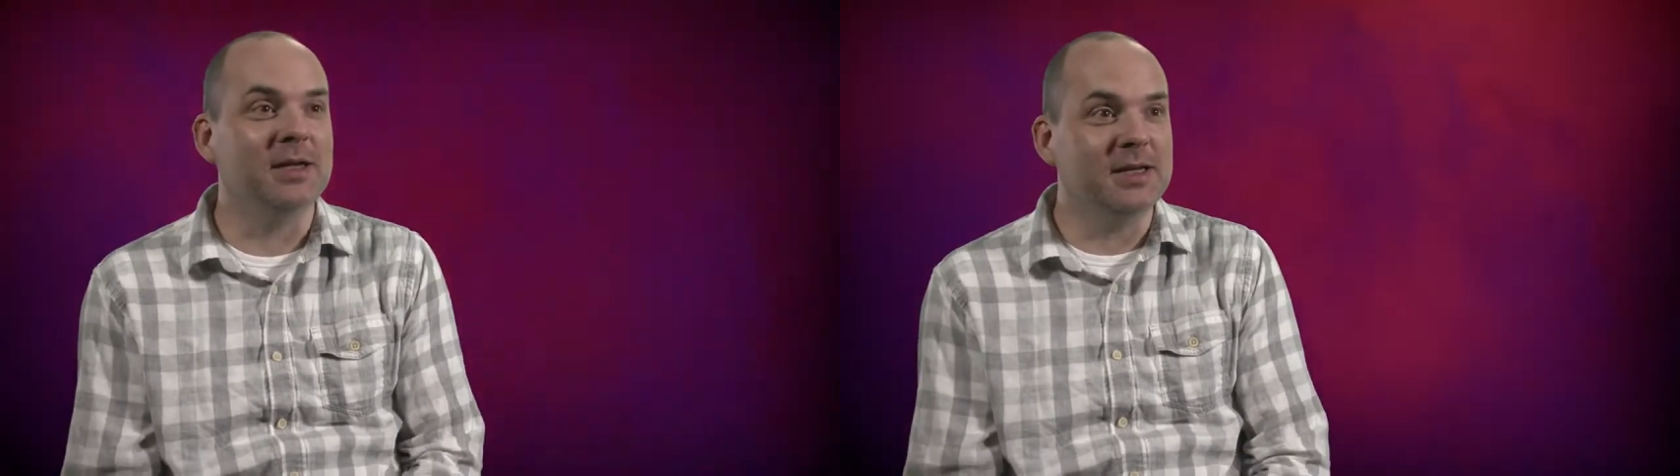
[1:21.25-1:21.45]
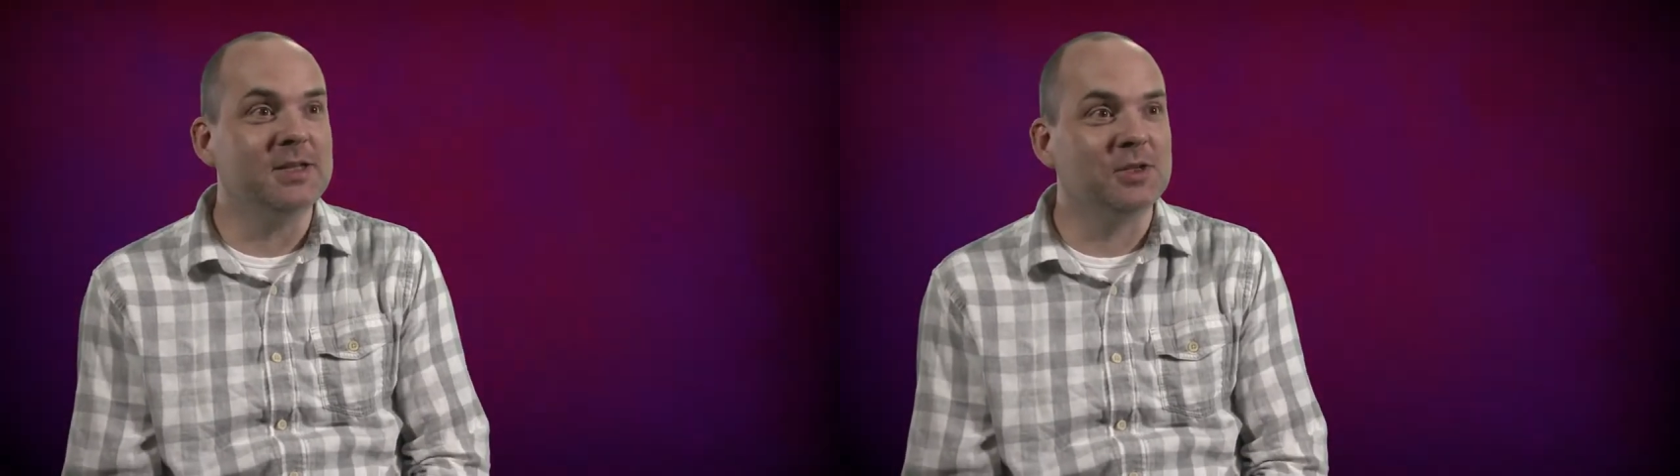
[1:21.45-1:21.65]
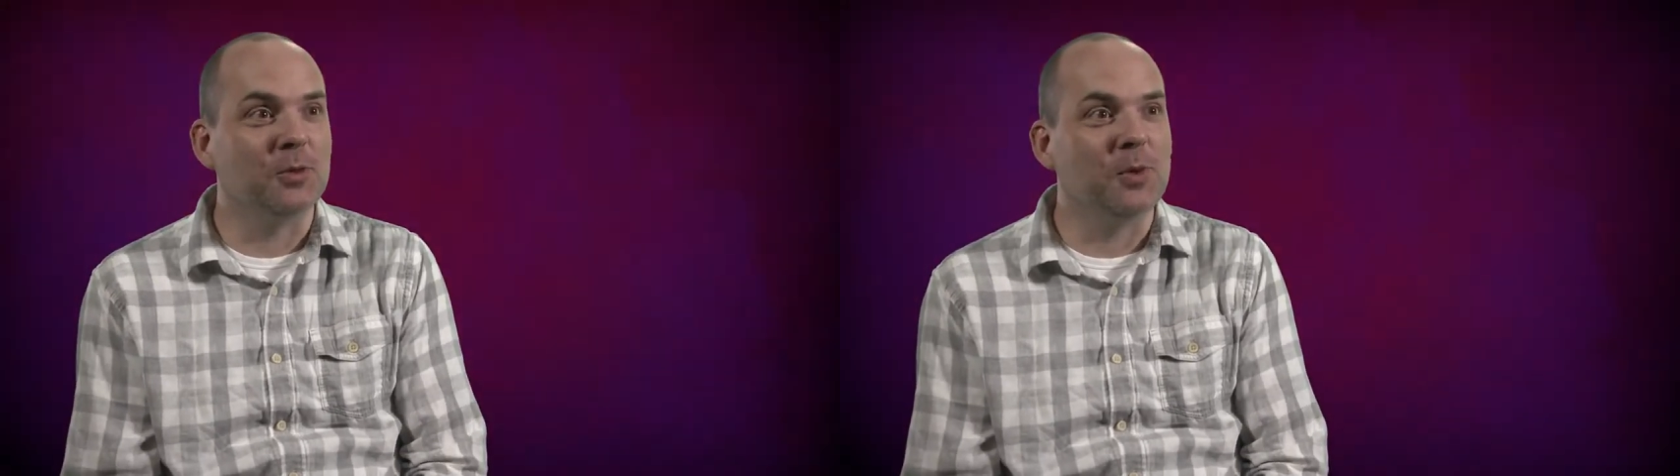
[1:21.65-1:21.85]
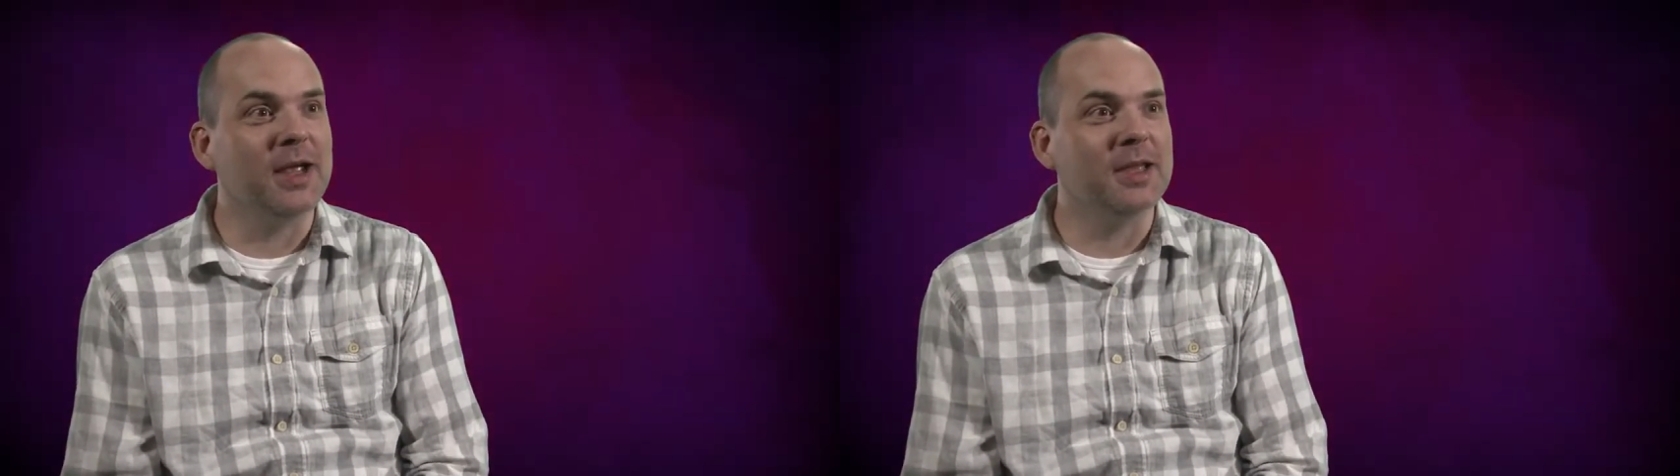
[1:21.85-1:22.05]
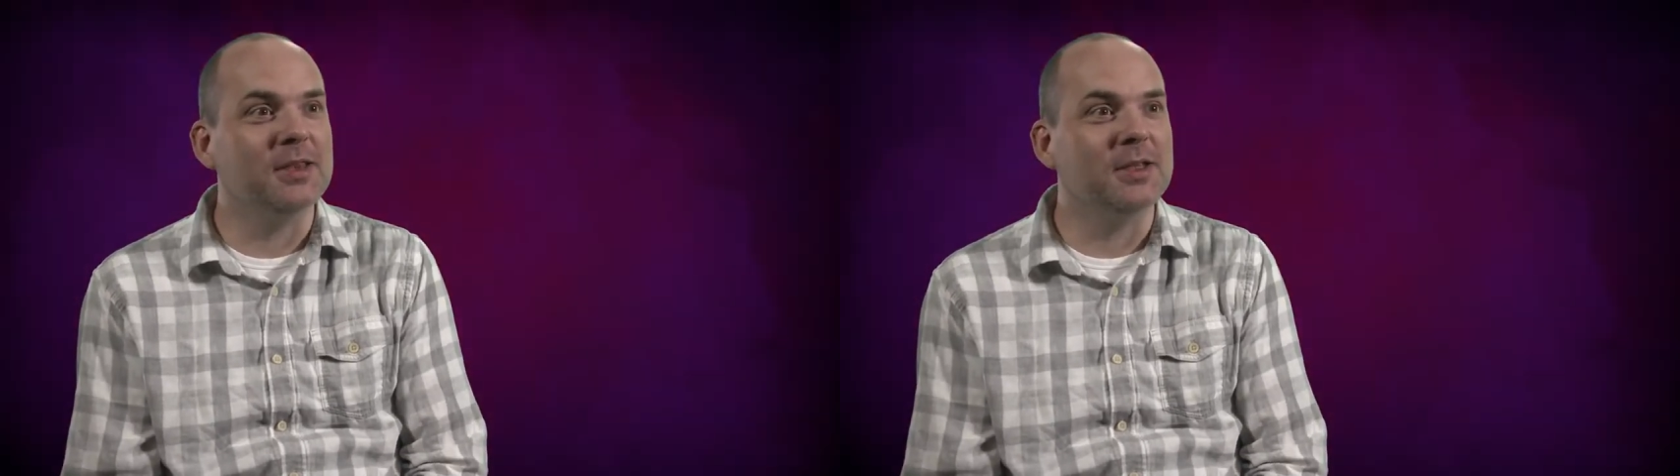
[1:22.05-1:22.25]
an easier
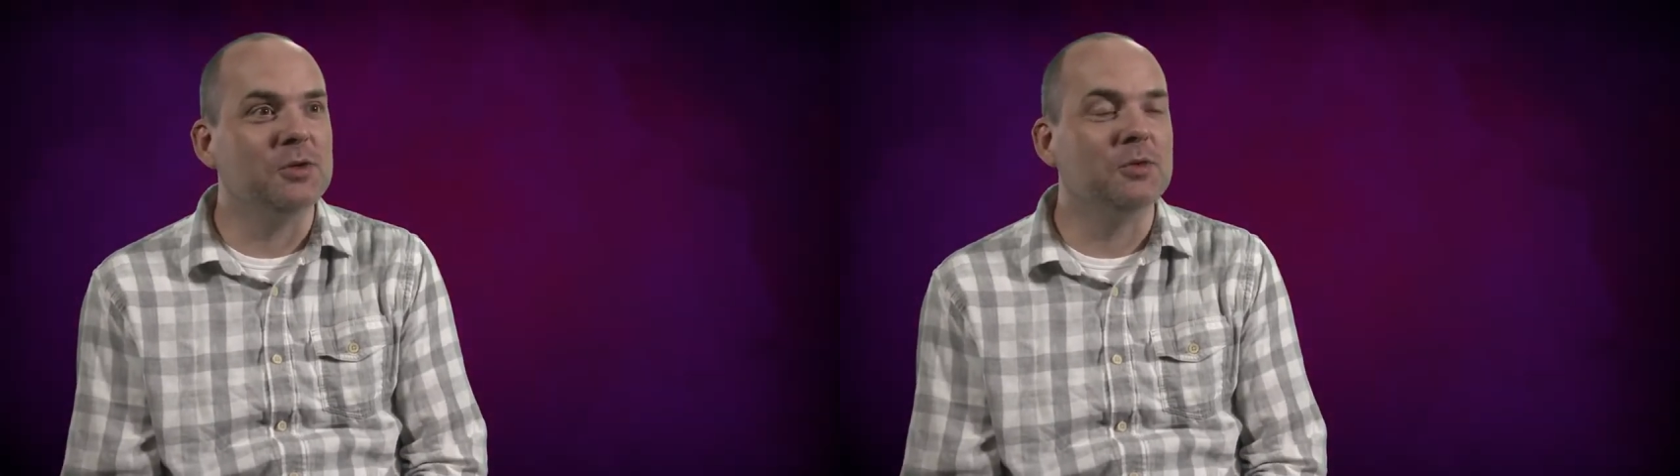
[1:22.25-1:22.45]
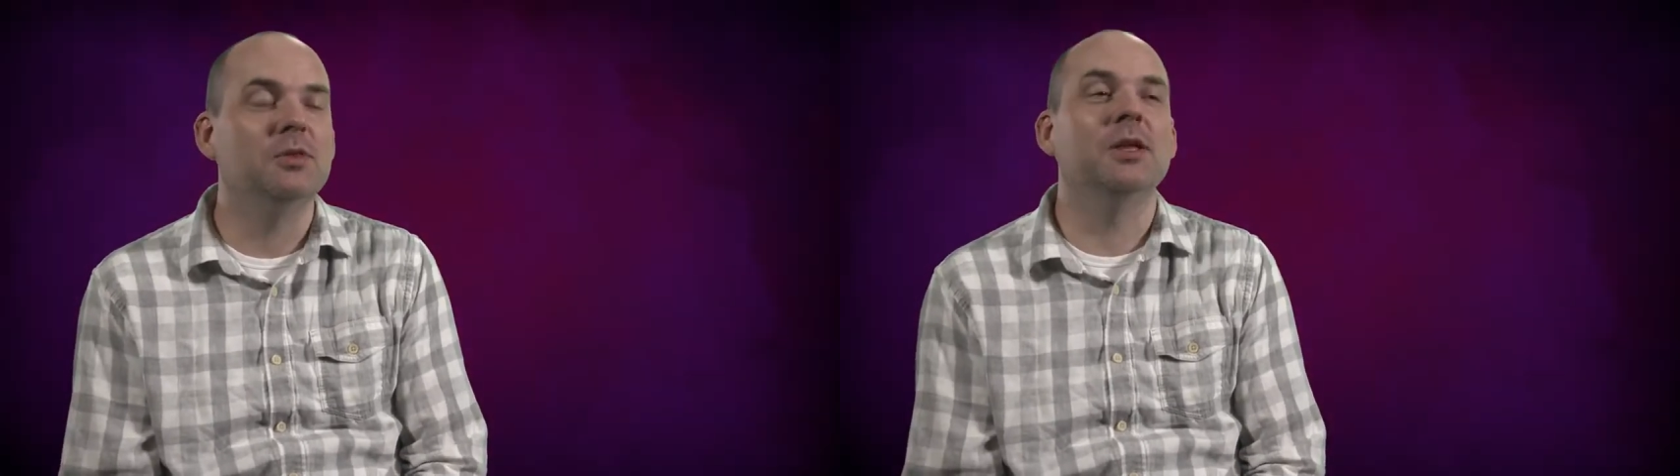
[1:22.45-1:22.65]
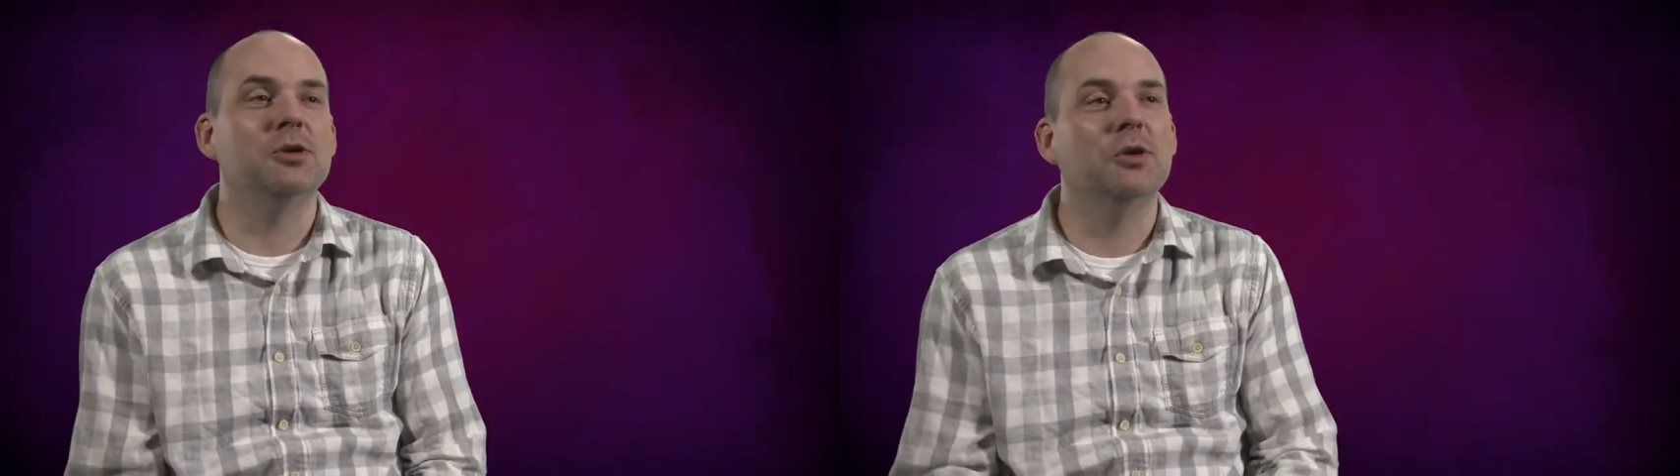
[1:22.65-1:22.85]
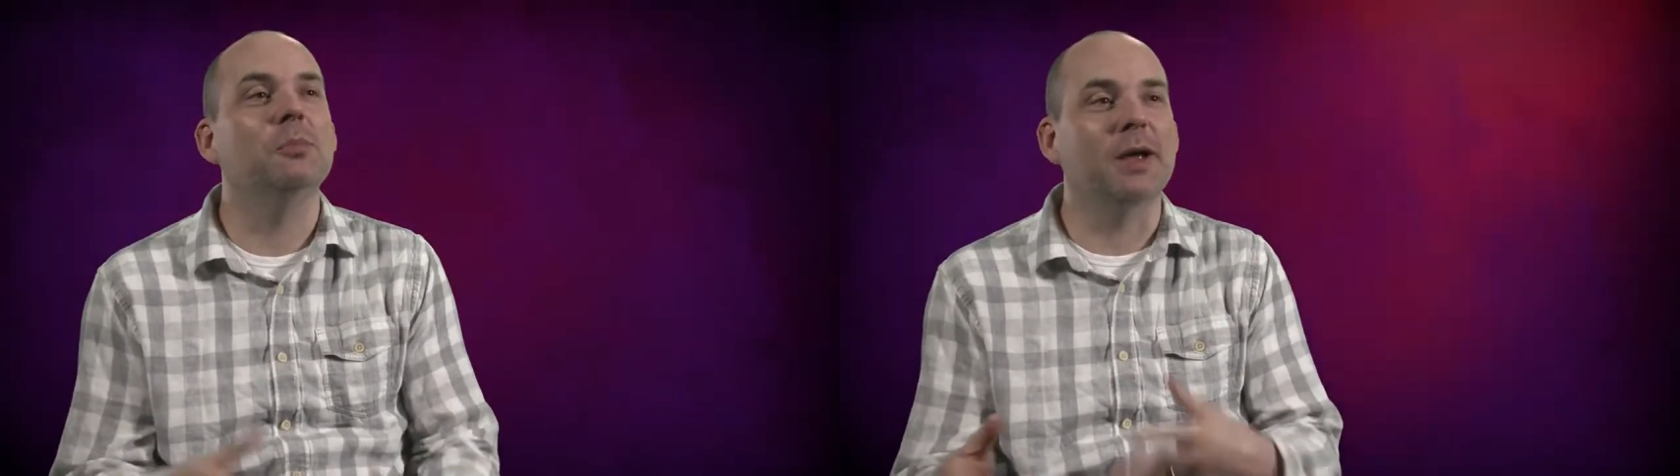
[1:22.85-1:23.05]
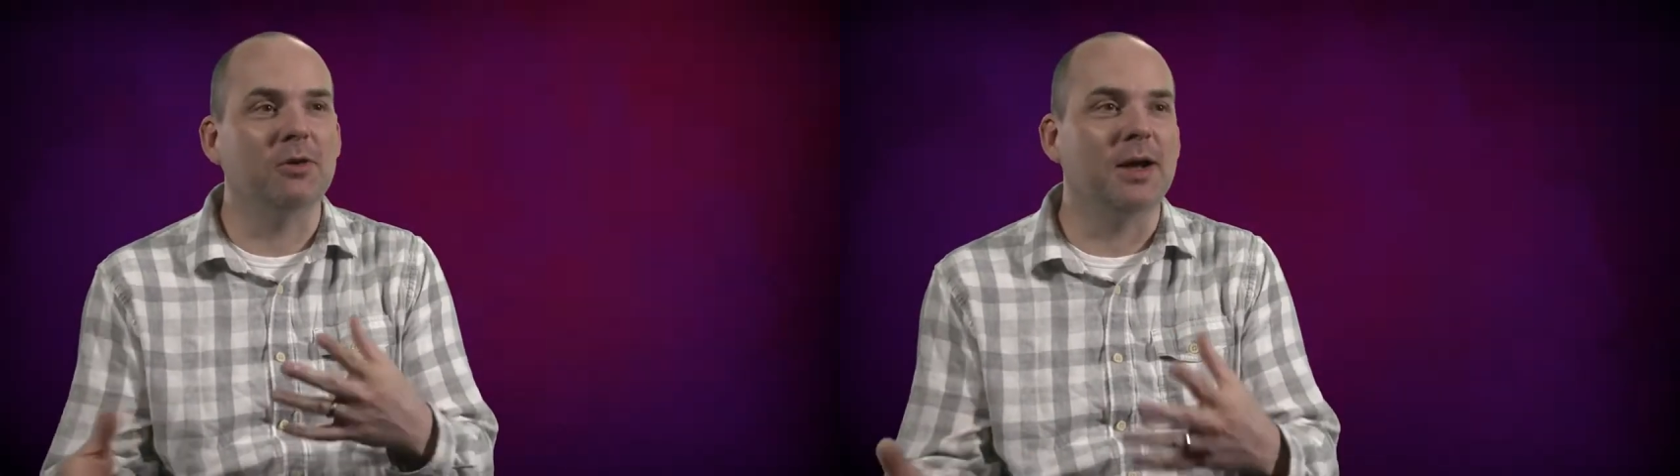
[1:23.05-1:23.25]
way than you
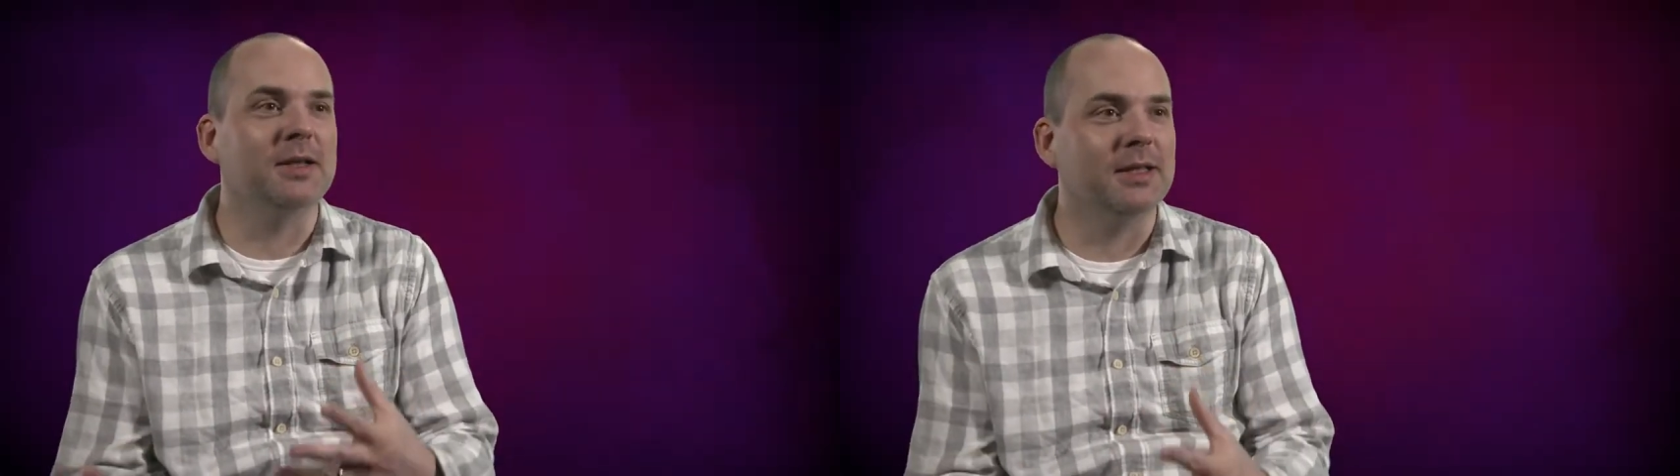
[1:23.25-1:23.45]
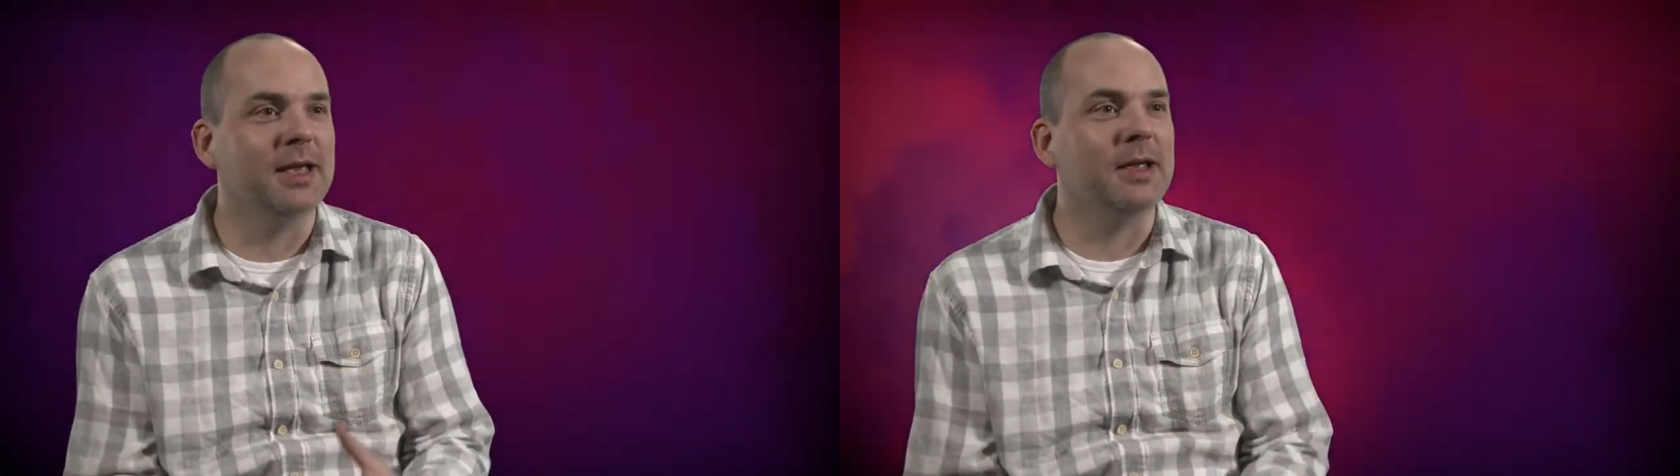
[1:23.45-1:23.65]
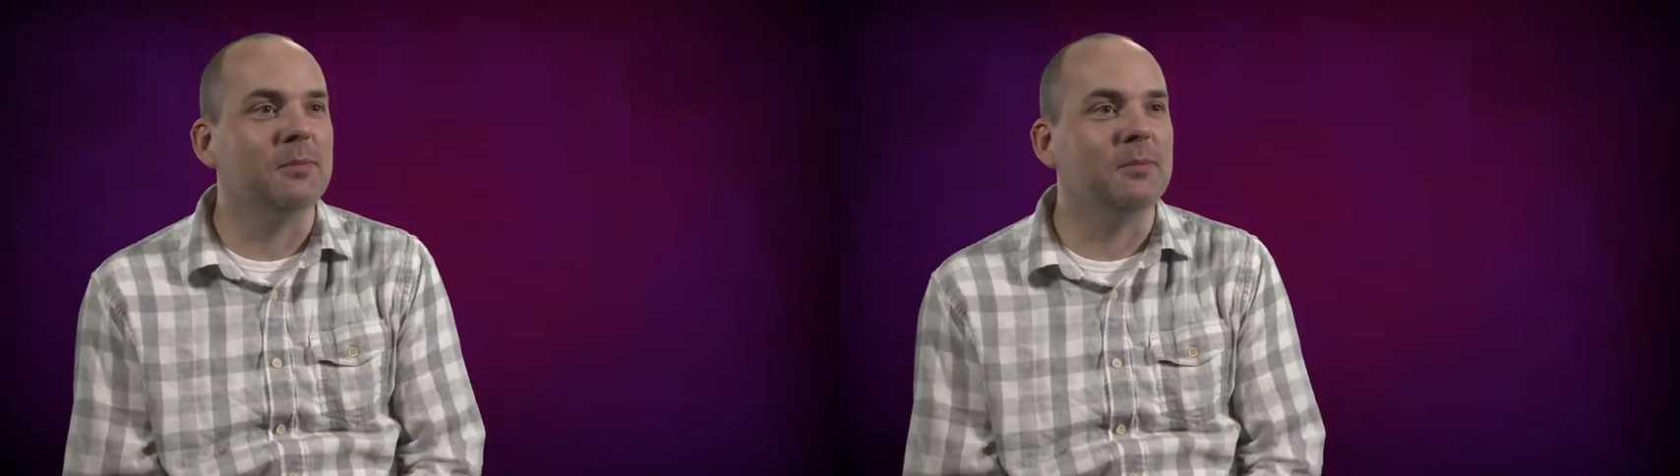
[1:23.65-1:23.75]
could by grinding the game.